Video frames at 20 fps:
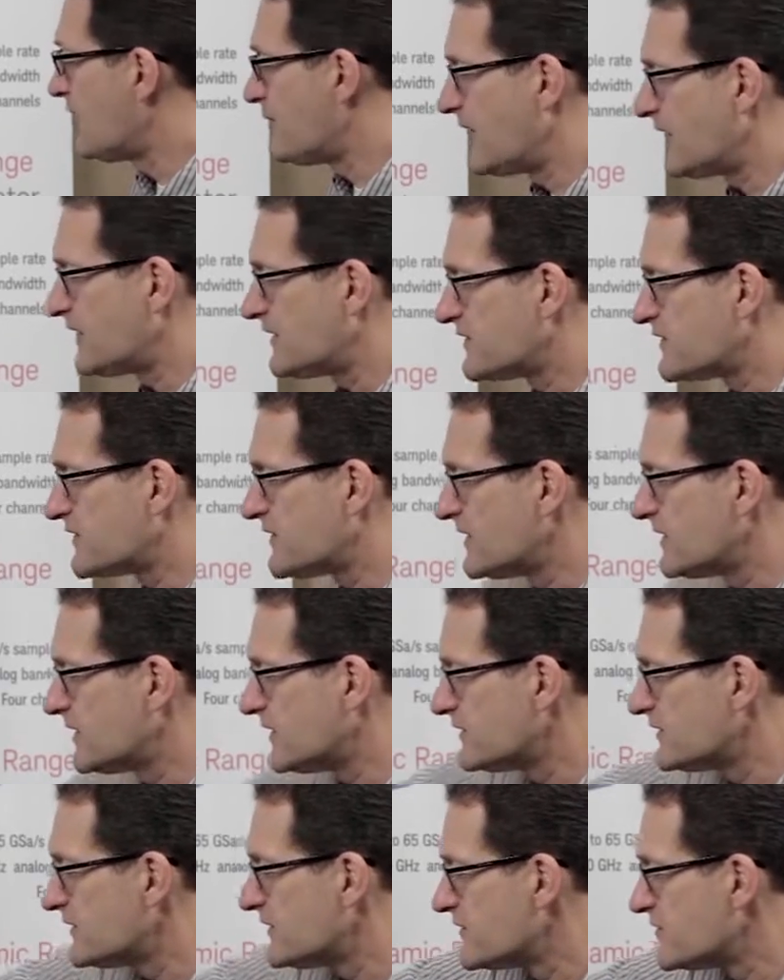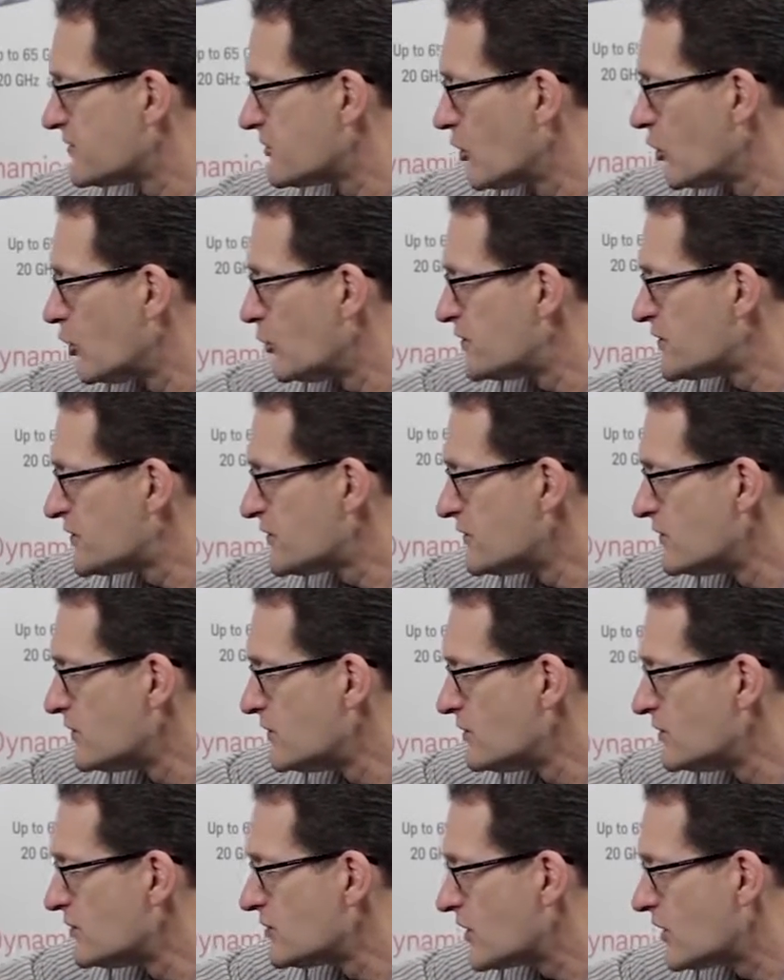I make the signal, the slopes,
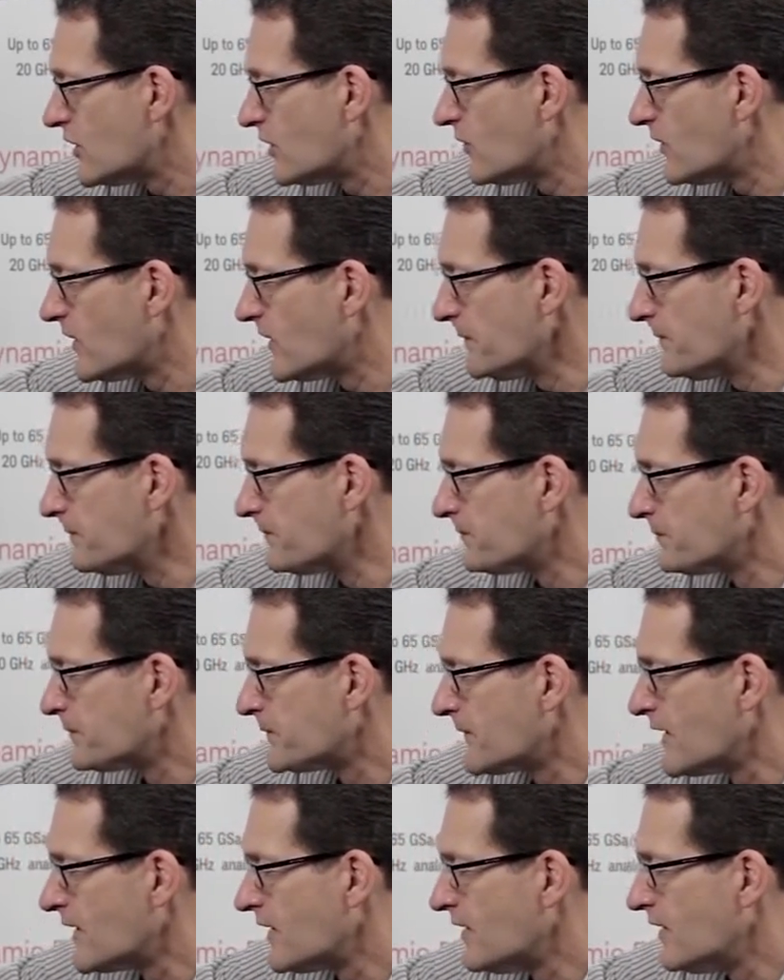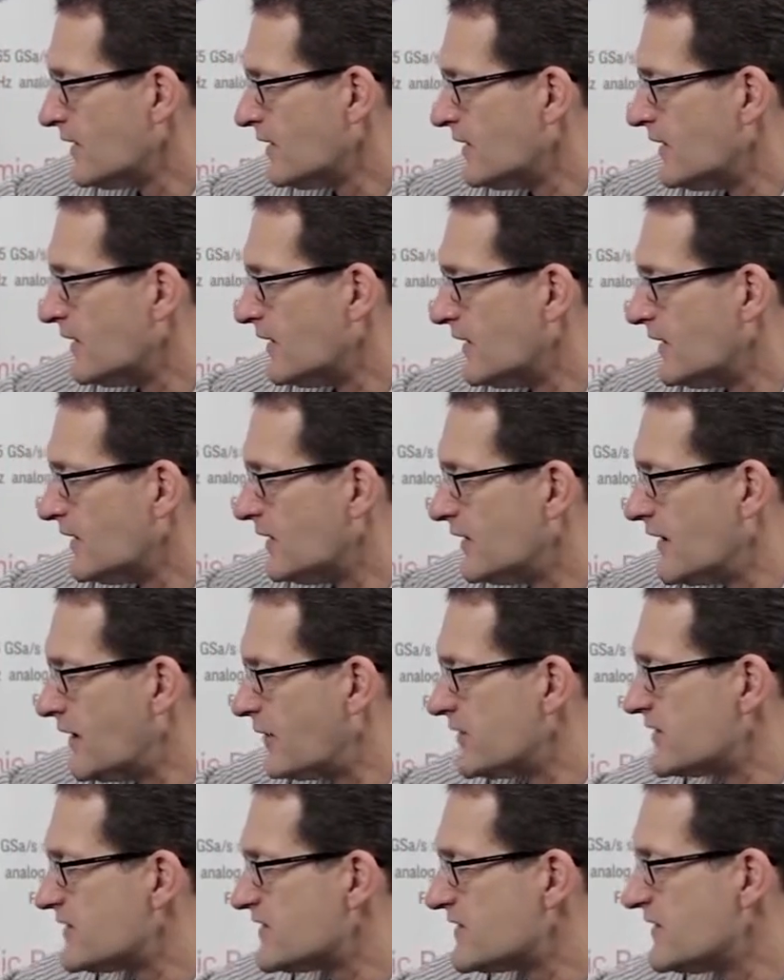slower. Now
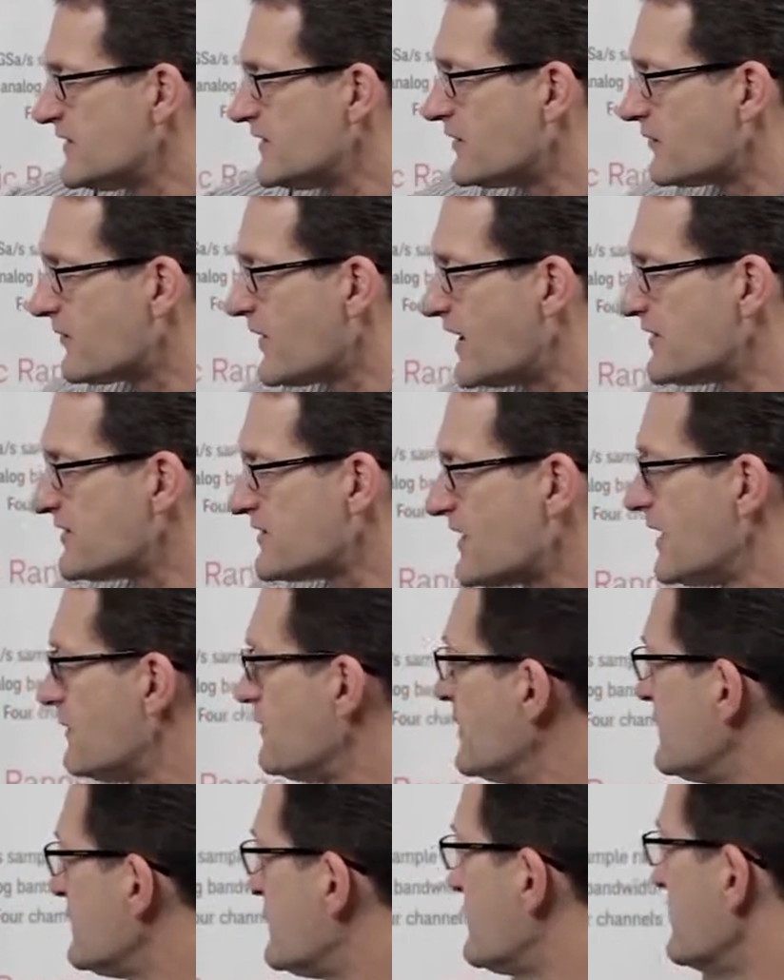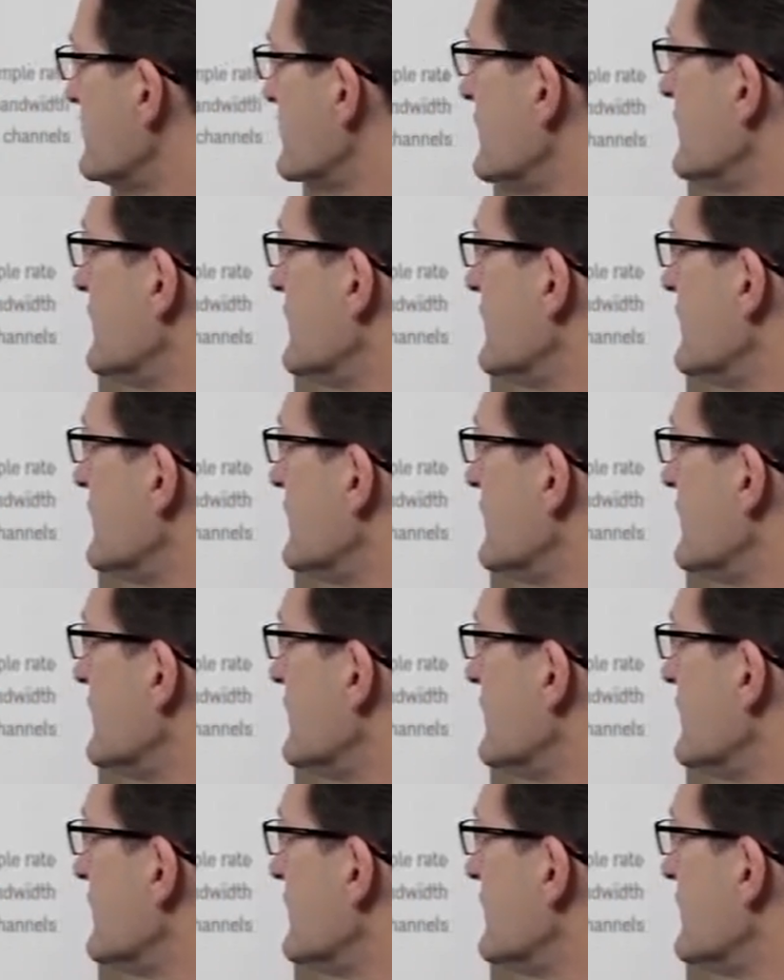you can see the rise time it's